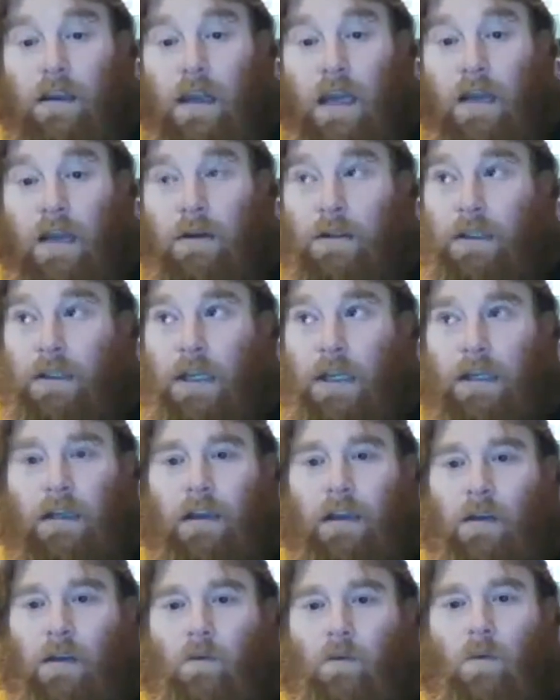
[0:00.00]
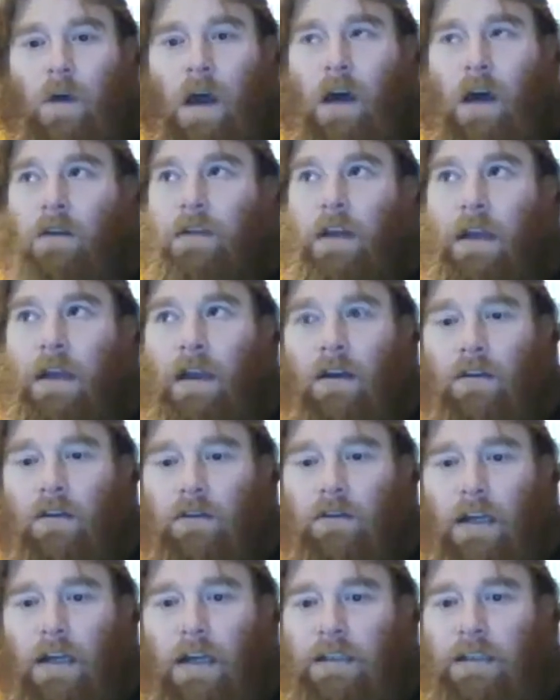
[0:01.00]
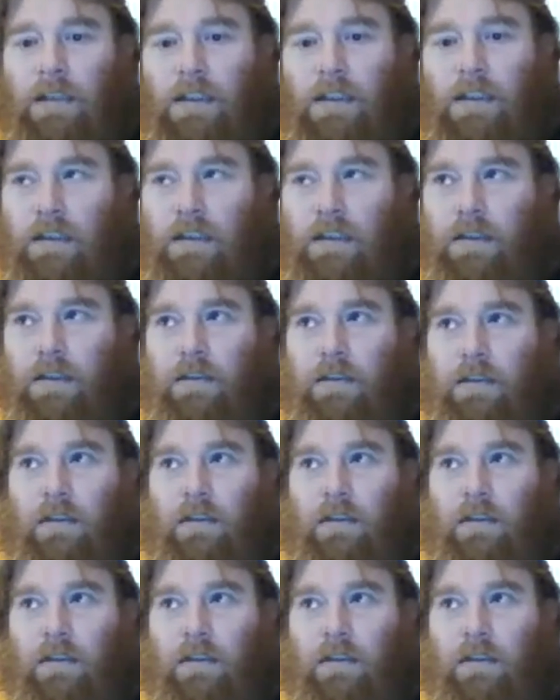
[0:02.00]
And it was like, well, how the hell did I see this?